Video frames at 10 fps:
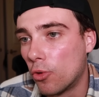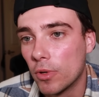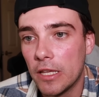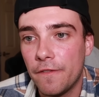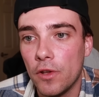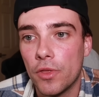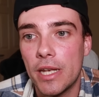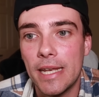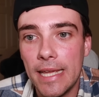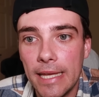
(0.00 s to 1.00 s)
don't really feel the
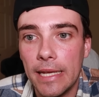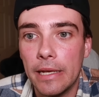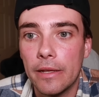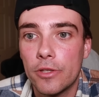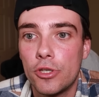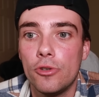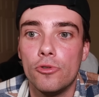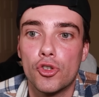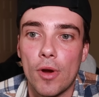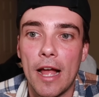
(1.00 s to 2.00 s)
need to
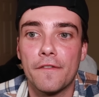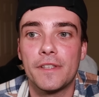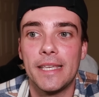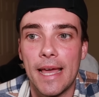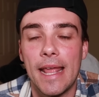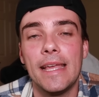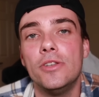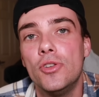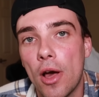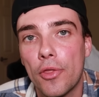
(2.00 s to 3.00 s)
draft yet
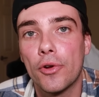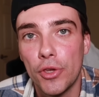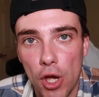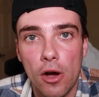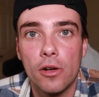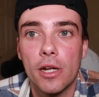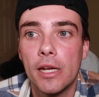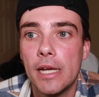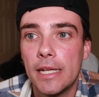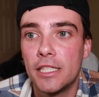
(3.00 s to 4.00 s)
another young
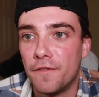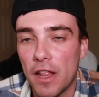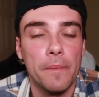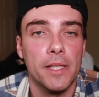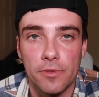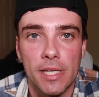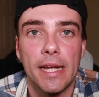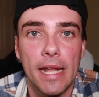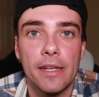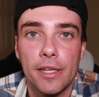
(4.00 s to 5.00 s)
developmental
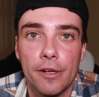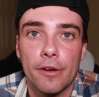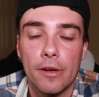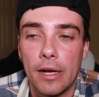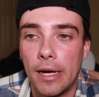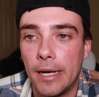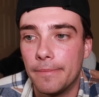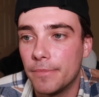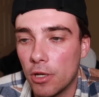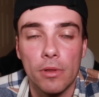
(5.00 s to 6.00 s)
tight end here,
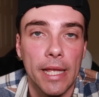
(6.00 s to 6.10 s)
you know,